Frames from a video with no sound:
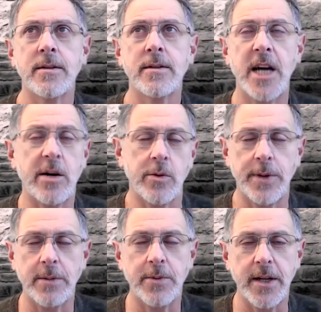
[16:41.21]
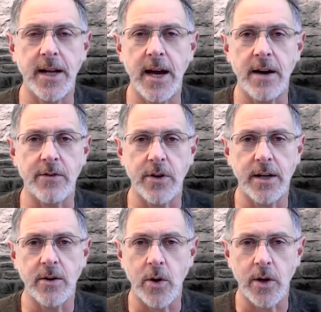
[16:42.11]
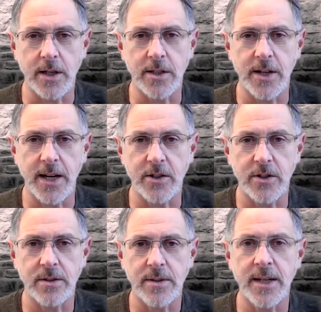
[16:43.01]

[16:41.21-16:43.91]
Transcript: terrible people in every organization,